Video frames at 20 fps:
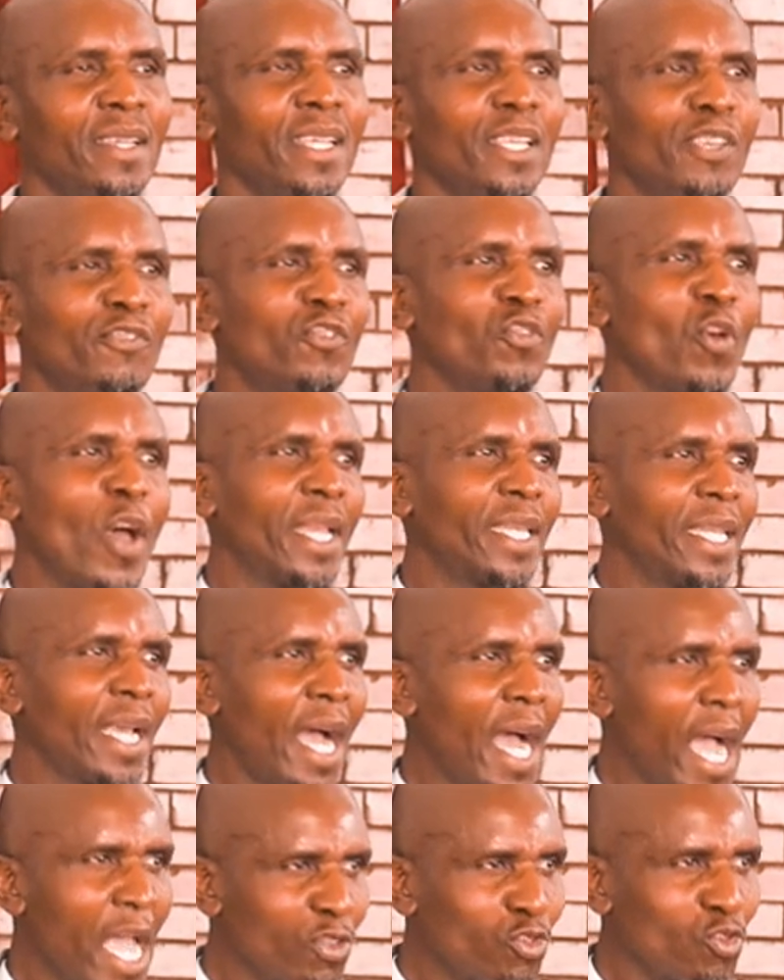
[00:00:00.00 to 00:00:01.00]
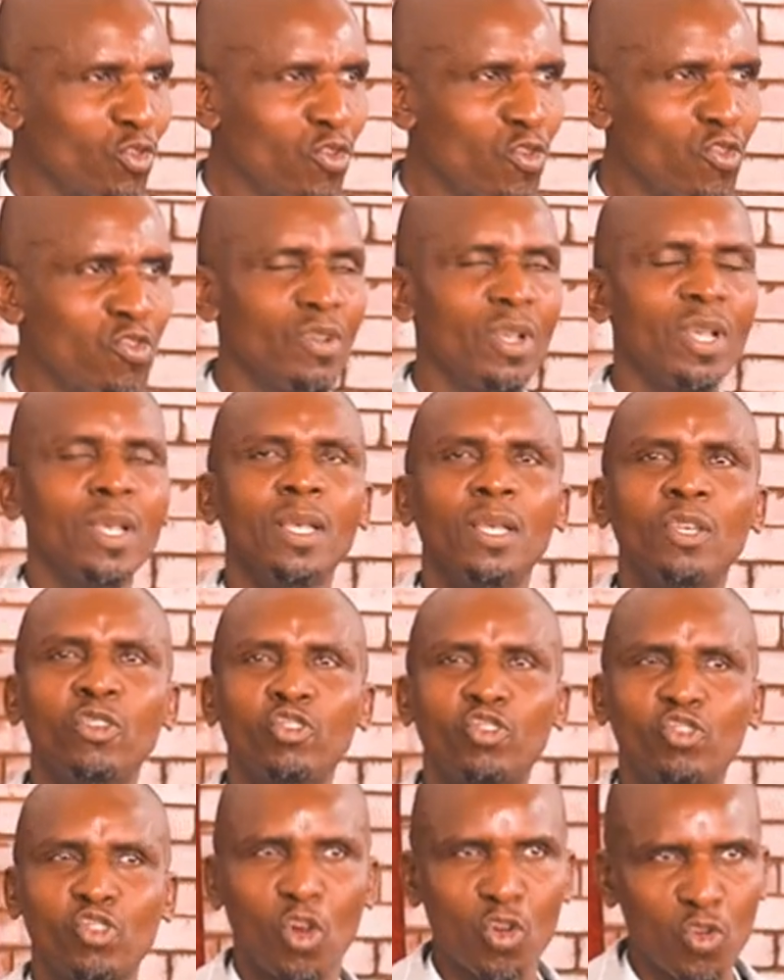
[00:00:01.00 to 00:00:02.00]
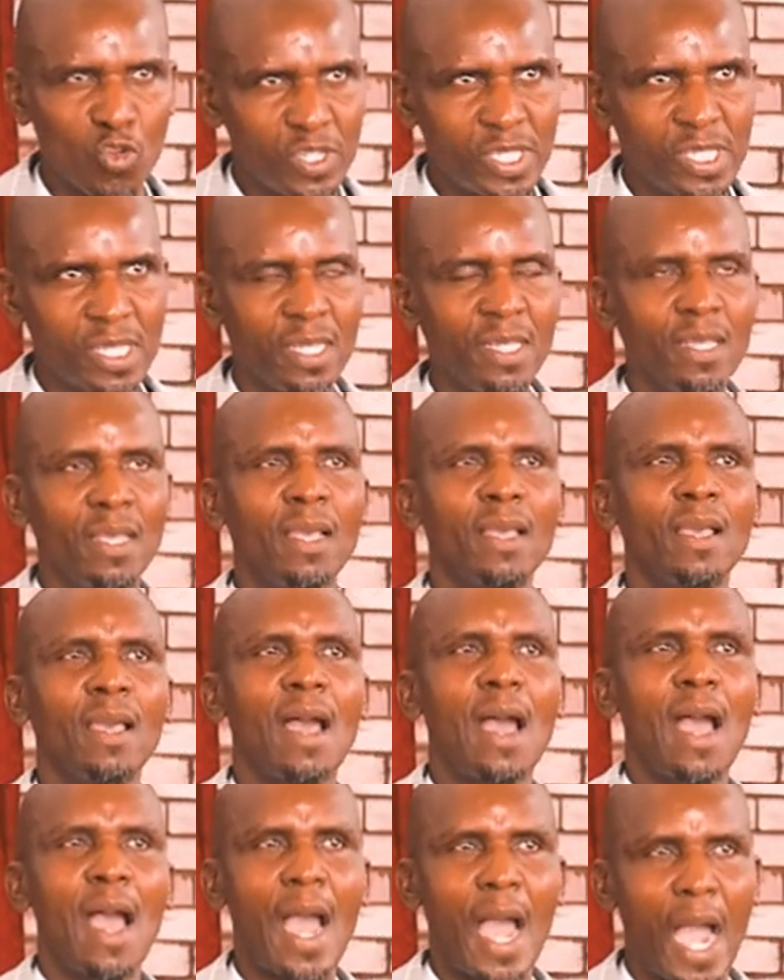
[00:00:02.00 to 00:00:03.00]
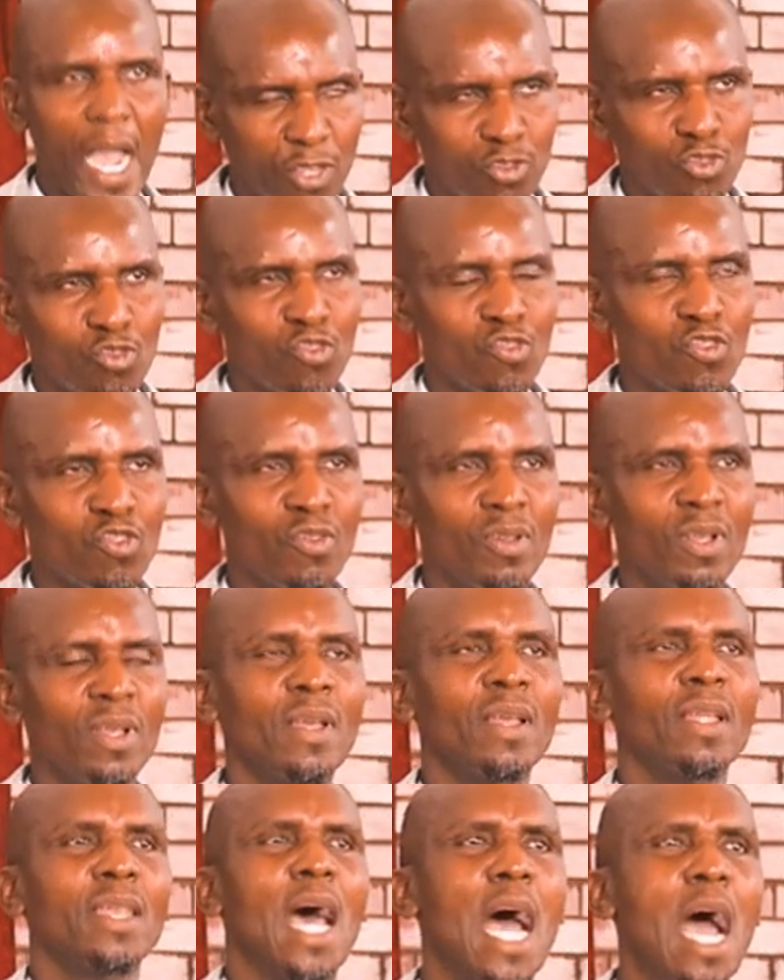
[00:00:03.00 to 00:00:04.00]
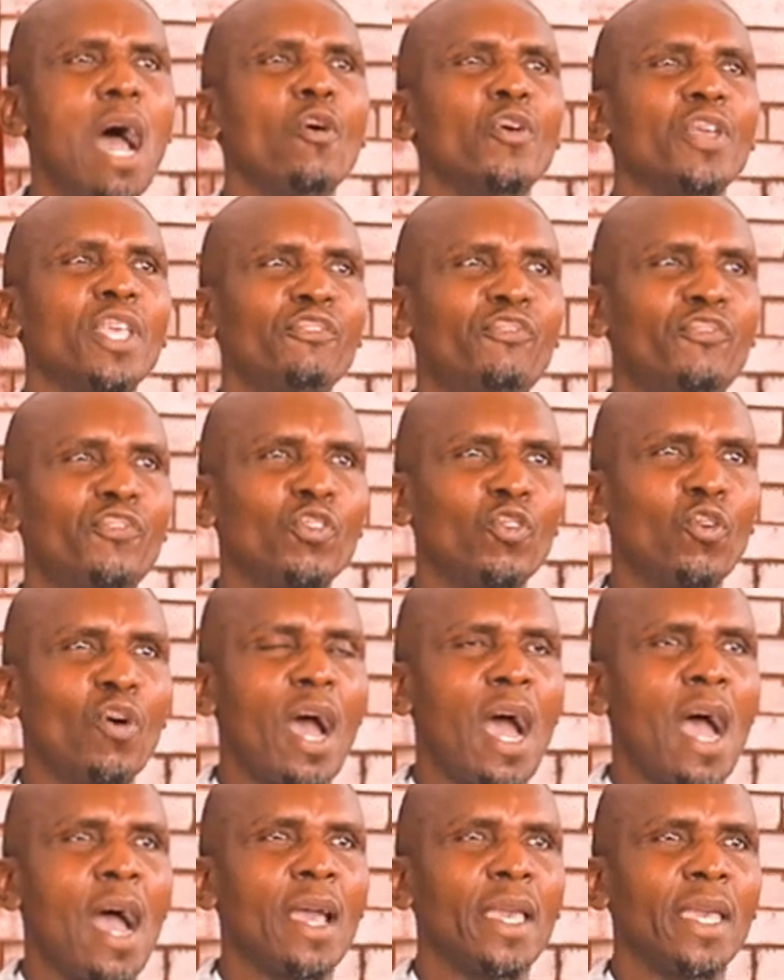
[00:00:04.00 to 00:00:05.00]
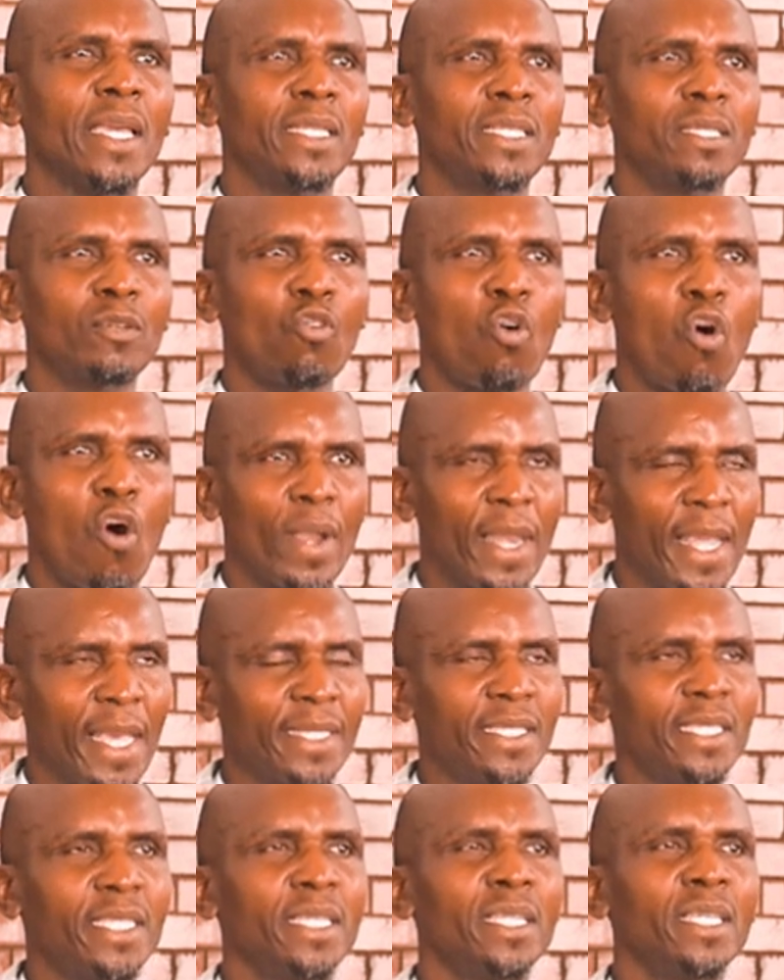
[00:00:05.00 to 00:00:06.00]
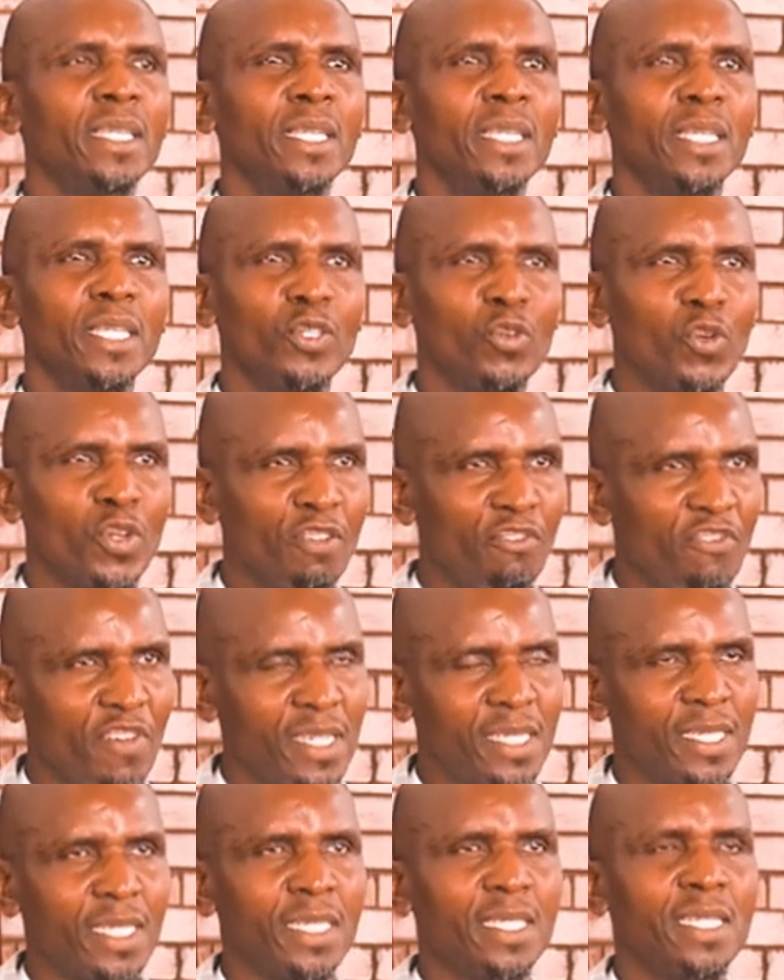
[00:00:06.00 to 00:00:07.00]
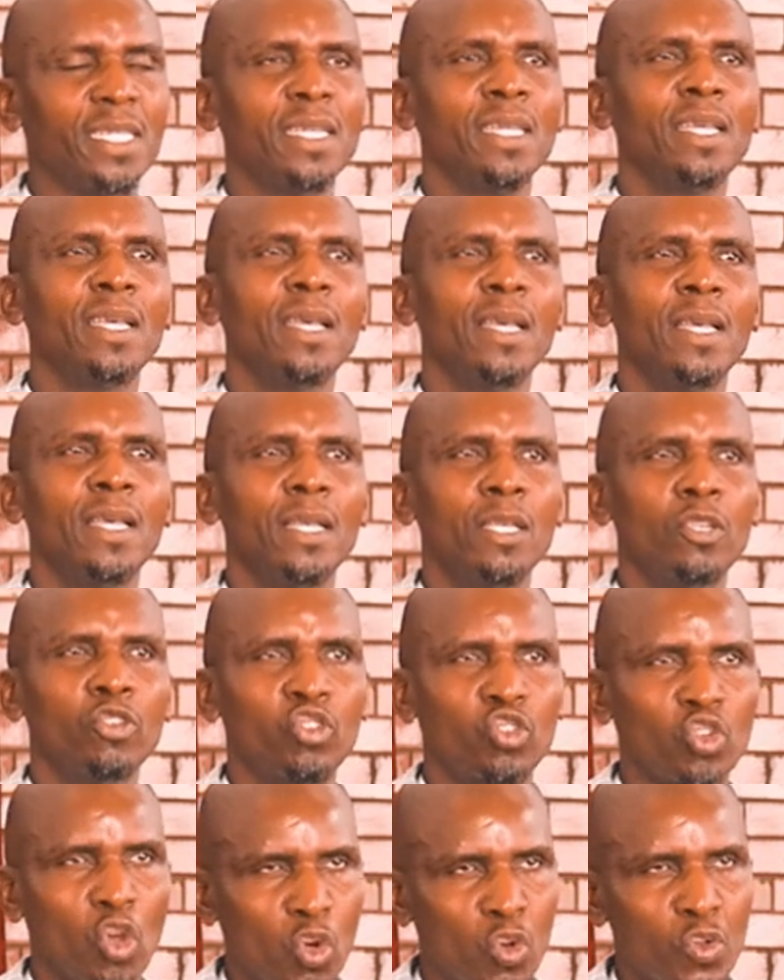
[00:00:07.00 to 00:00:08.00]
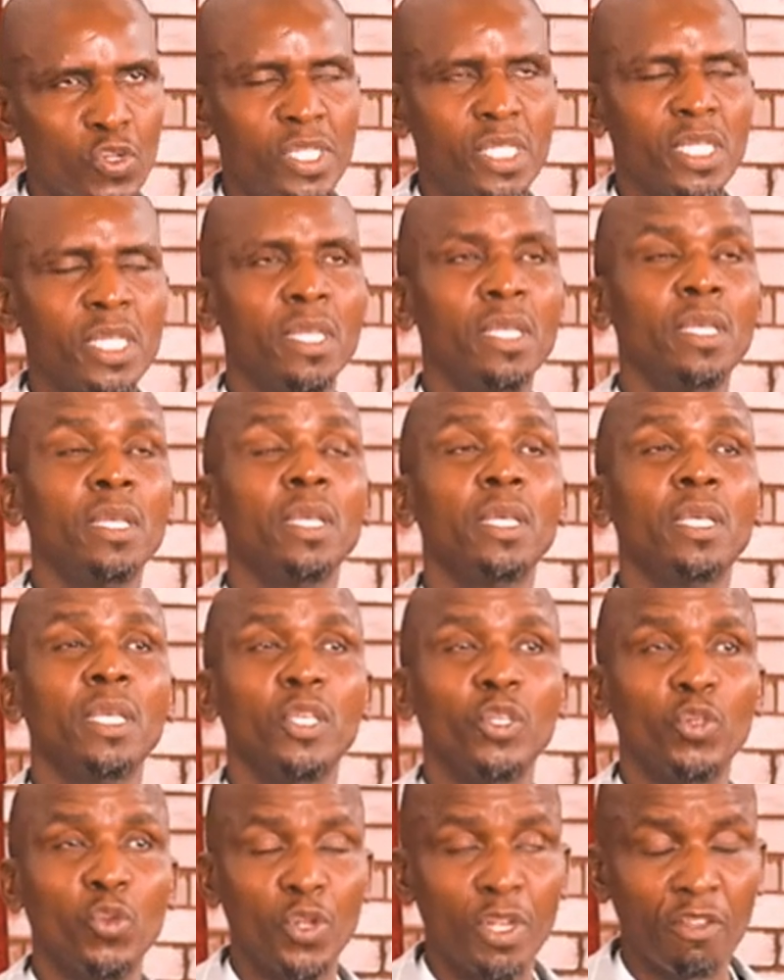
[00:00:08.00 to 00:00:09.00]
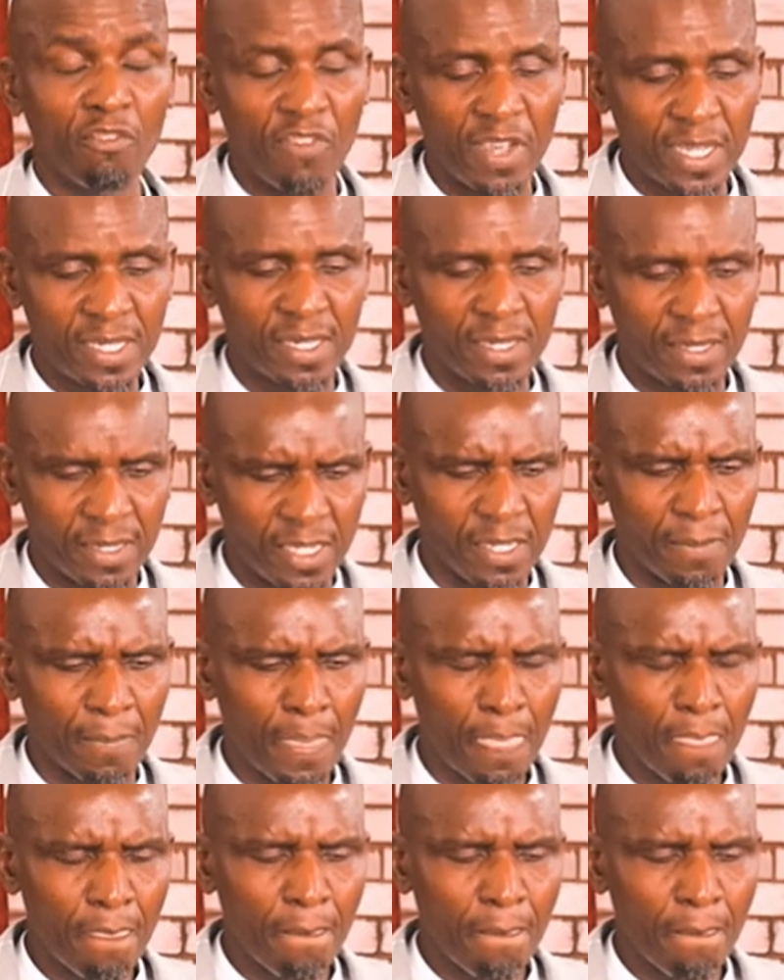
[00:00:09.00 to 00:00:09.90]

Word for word: If you are at high school, Solusi High School. Now, if you are at college, university, Solusi University.